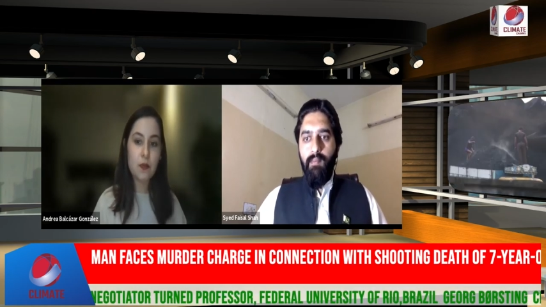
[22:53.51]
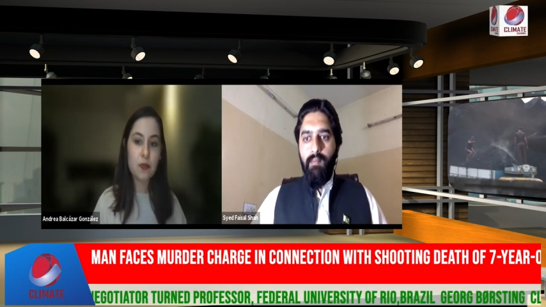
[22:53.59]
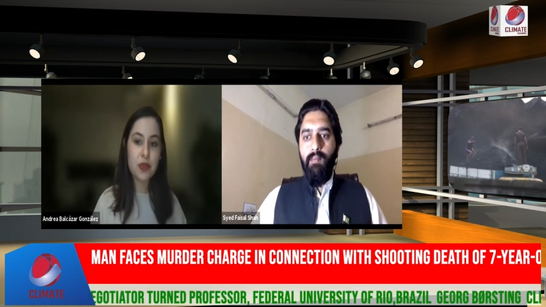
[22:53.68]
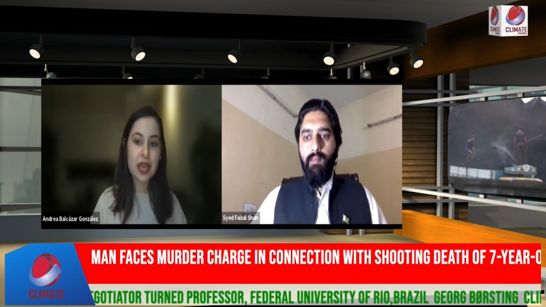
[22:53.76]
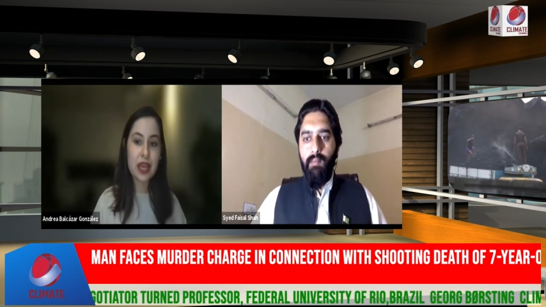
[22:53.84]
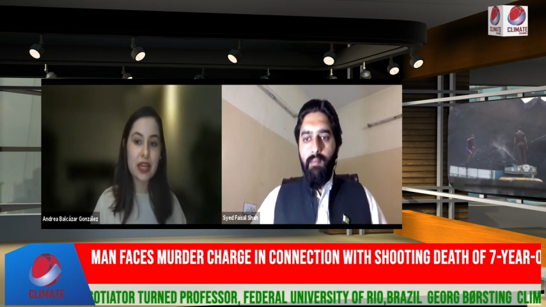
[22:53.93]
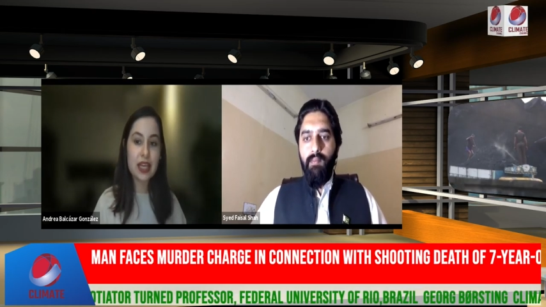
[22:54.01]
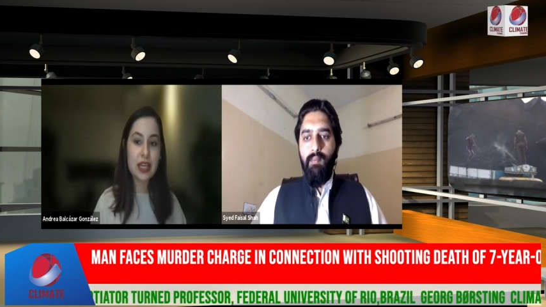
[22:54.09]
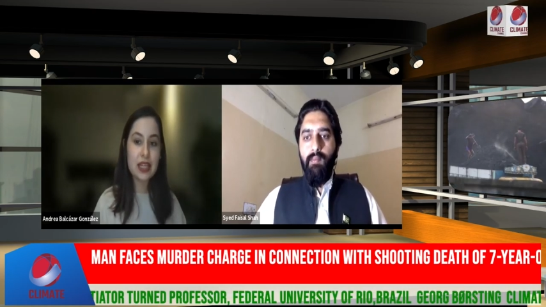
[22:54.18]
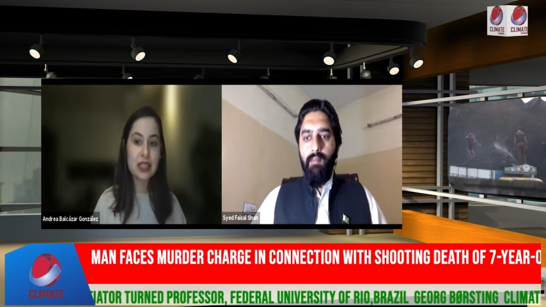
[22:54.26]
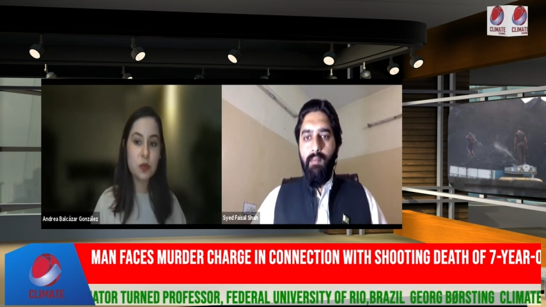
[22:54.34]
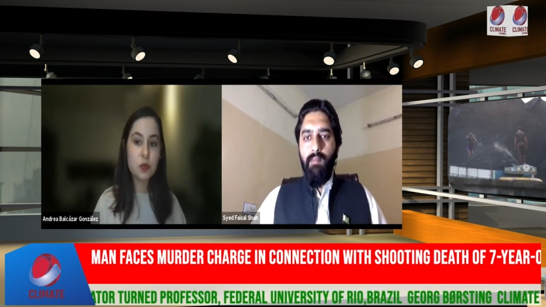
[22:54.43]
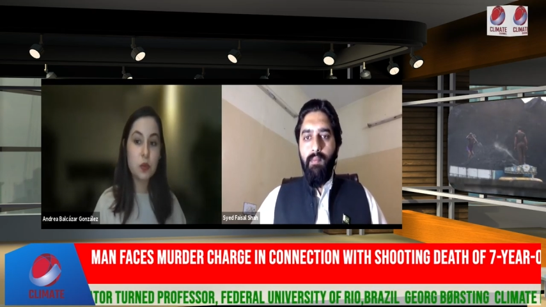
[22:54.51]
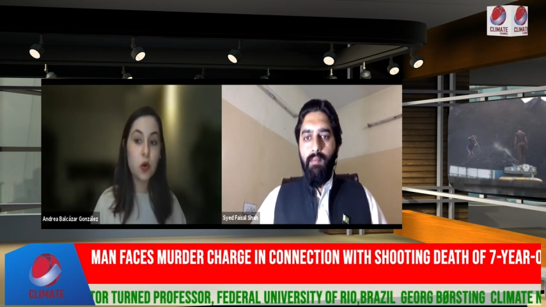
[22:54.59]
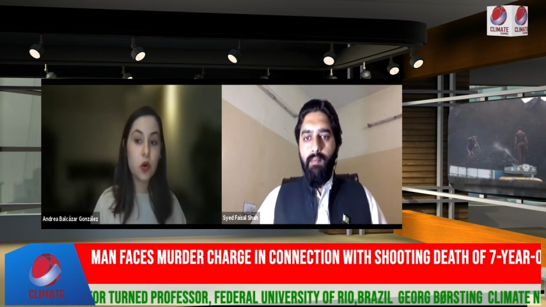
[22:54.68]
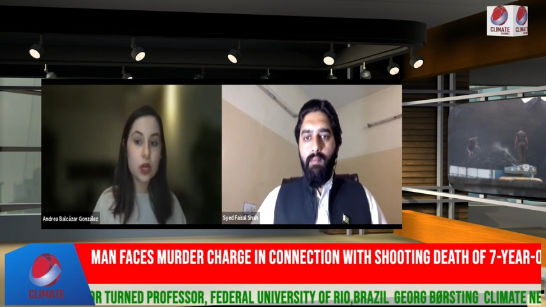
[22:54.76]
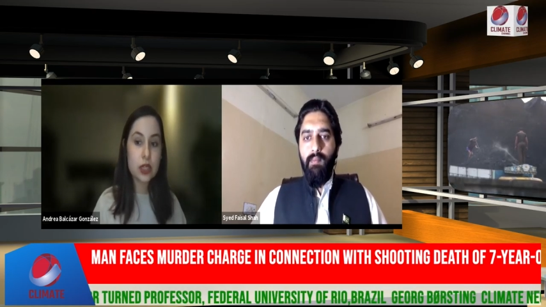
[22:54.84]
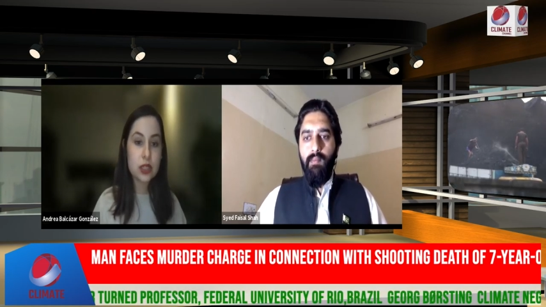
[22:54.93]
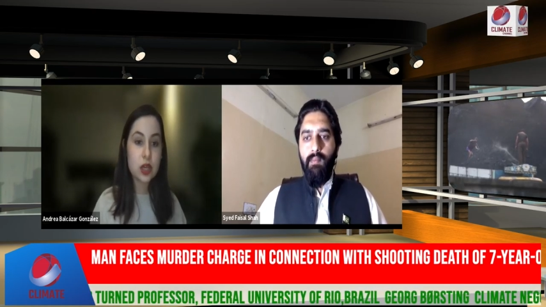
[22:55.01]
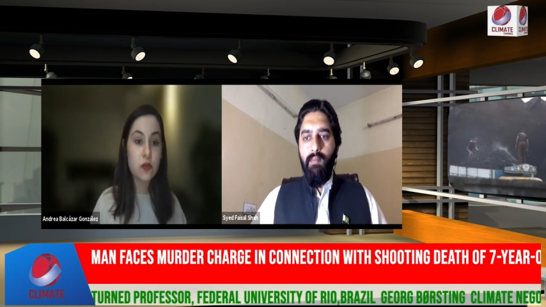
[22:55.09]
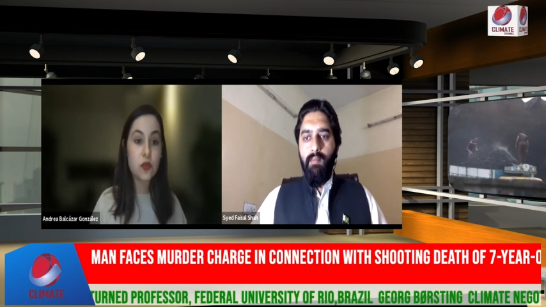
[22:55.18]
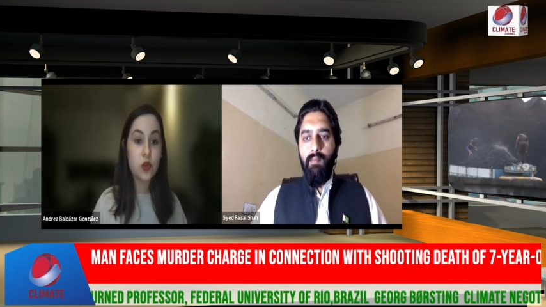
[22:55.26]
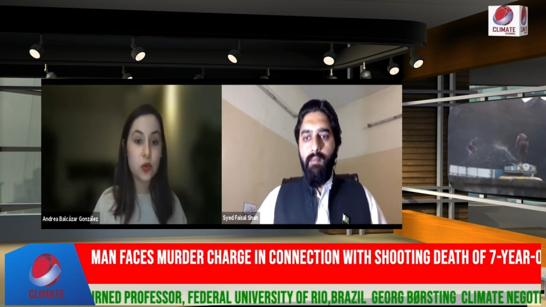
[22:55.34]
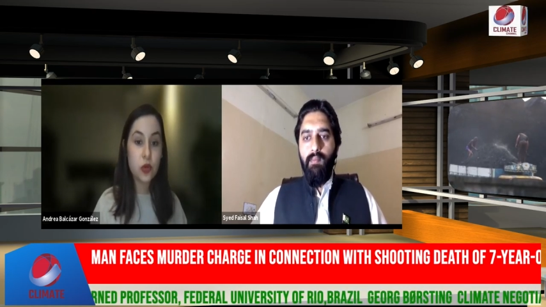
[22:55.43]
Speaker 1: Getting the voice of
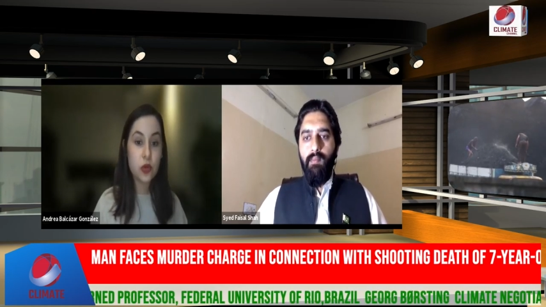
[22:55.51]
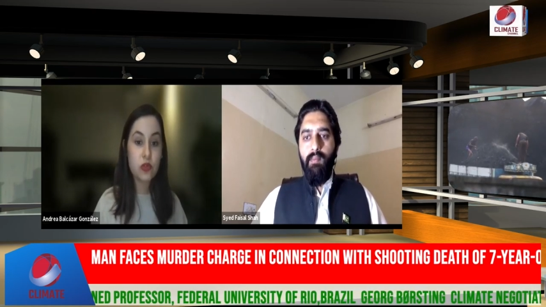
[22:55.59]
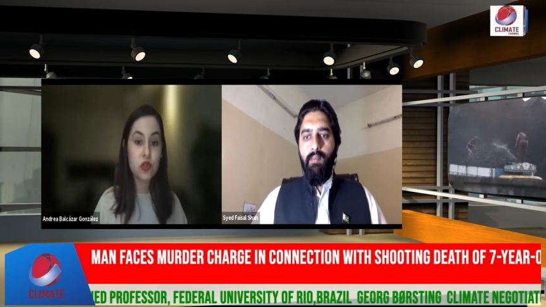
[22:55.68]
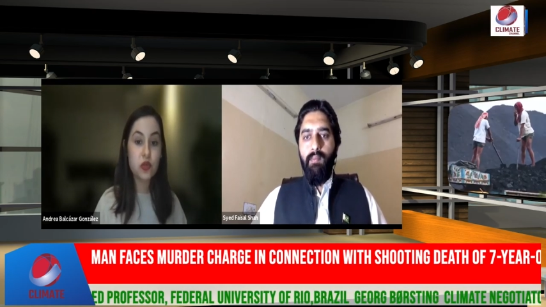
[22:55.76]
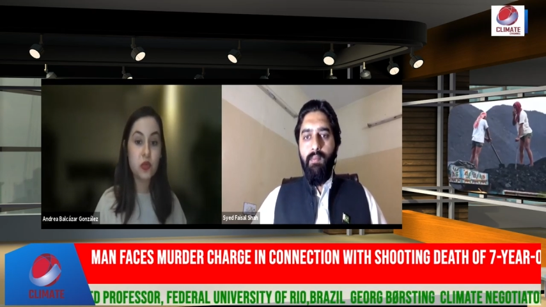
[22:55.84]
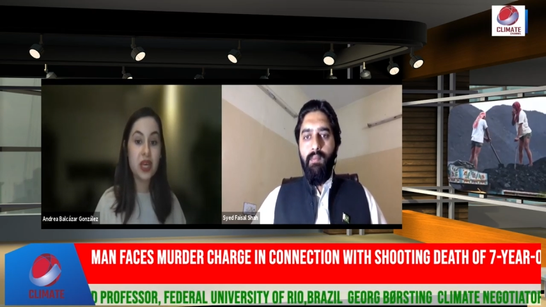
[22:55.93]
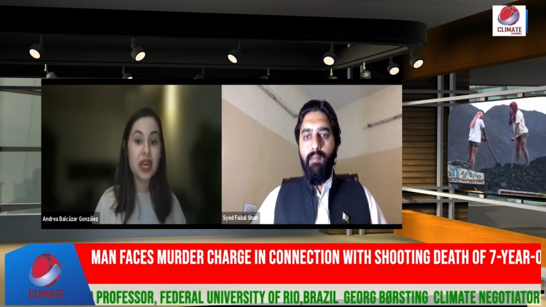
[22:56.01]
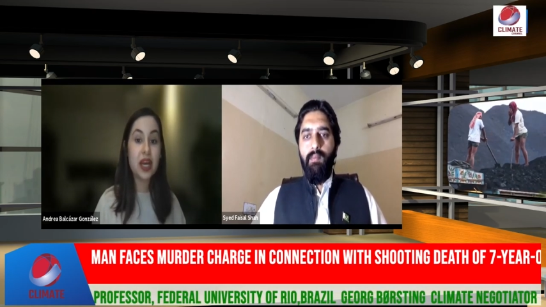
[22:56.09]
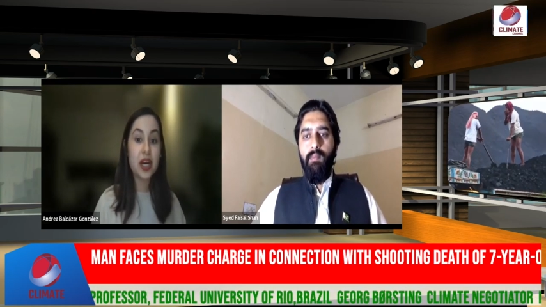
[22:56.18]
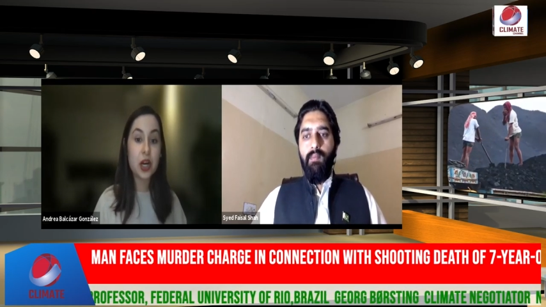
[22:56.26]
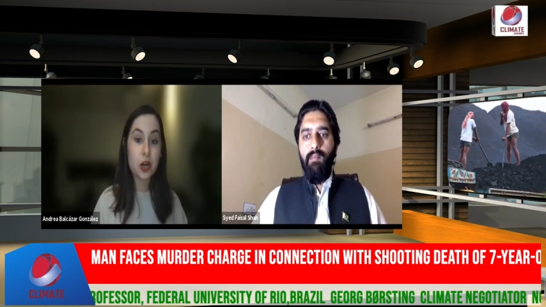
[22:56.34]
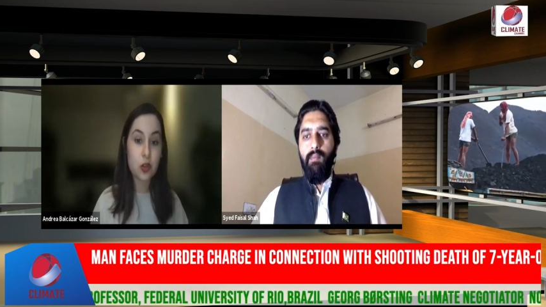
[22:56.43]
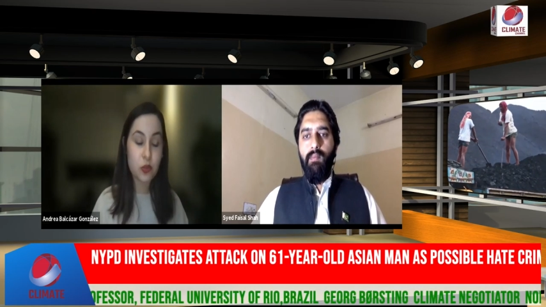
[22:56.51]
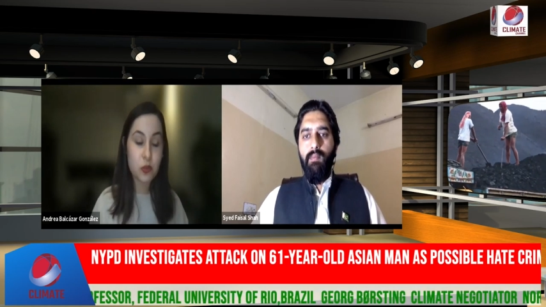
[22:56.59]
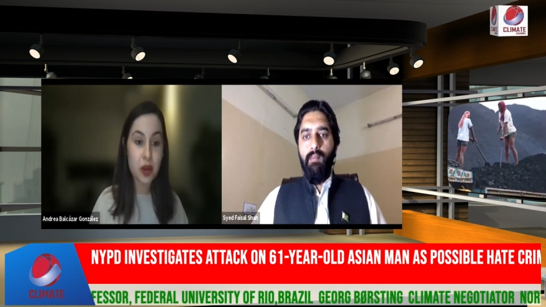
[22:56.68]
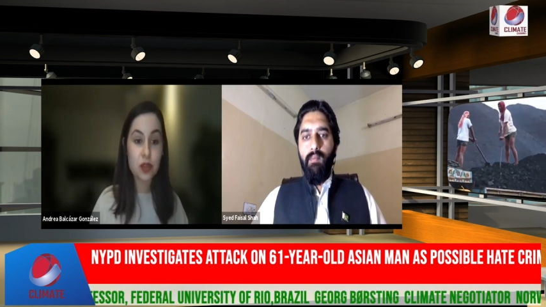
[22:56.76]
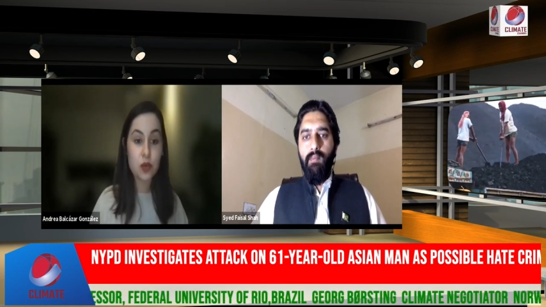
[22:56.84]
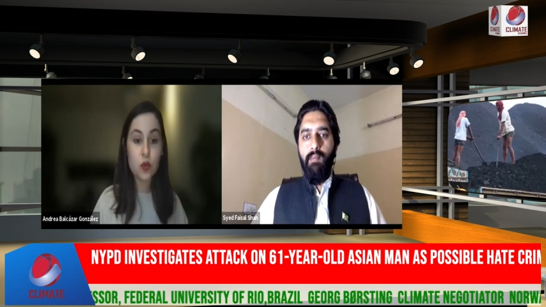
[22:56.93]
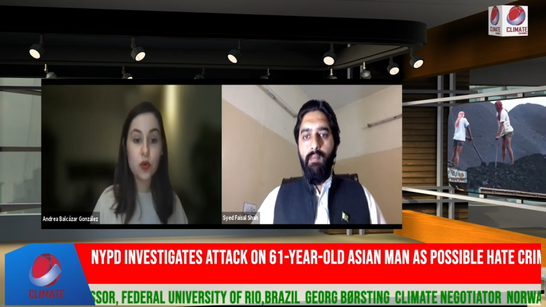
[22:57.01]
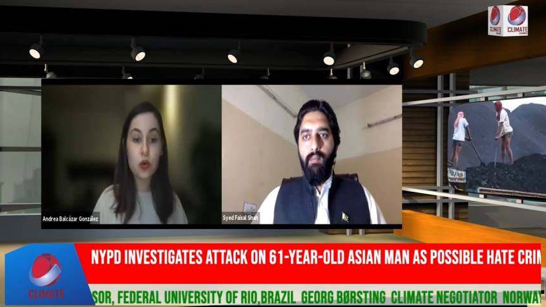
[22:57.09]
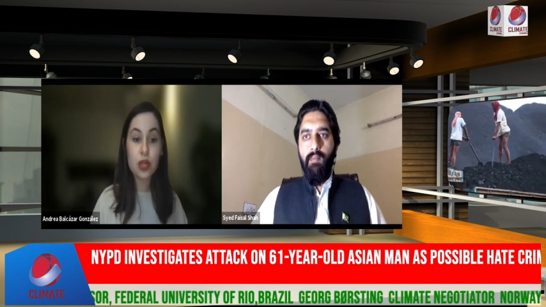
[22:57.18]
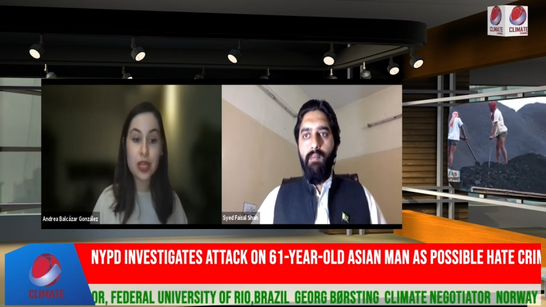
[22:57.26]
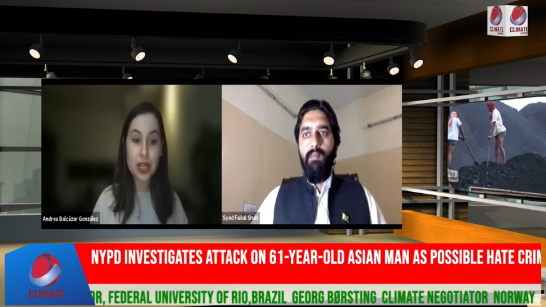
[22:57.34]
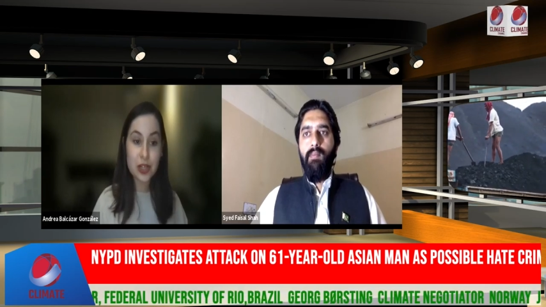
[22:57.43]
youth to be heard by the world
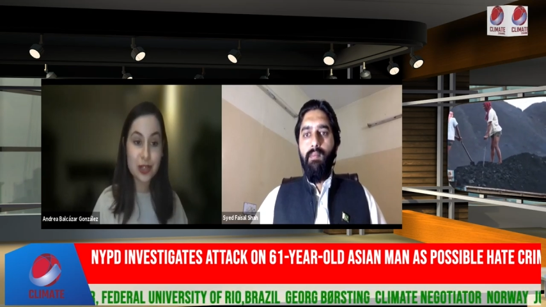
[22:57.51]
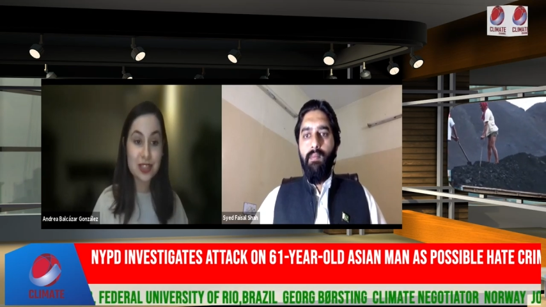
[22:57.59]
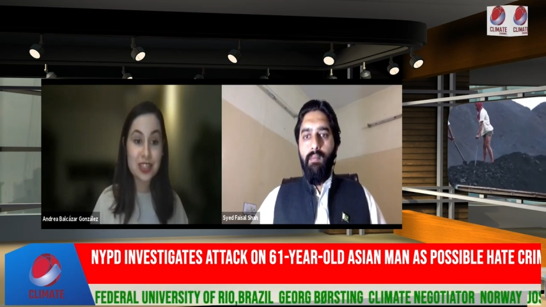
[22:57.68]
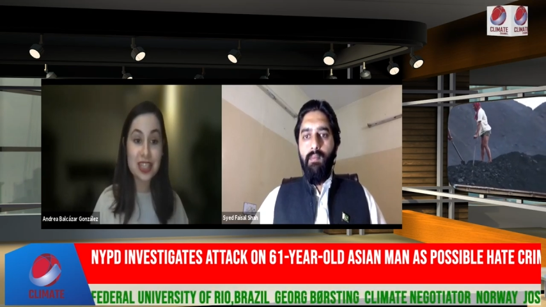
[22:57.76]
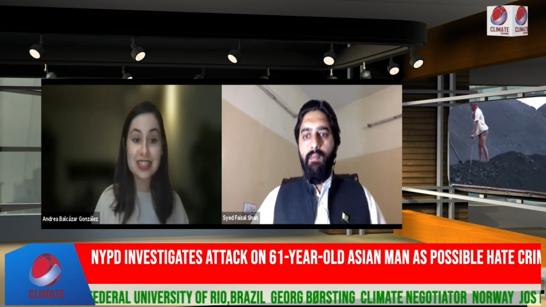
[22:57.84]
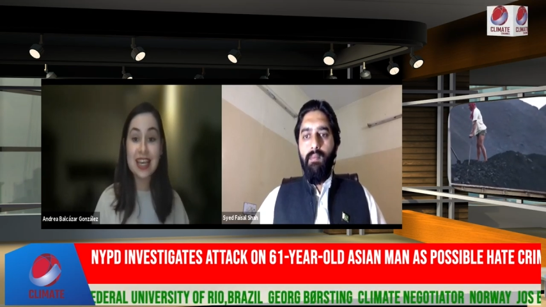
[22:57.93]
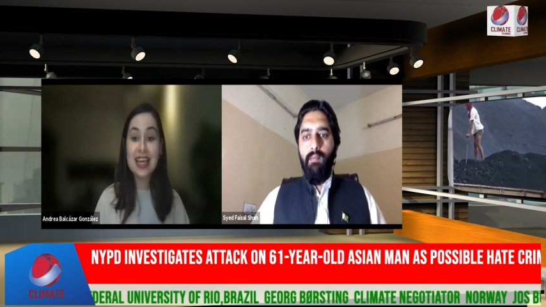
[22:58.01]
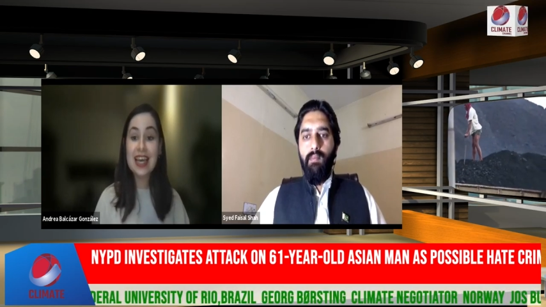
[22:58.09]
leaders is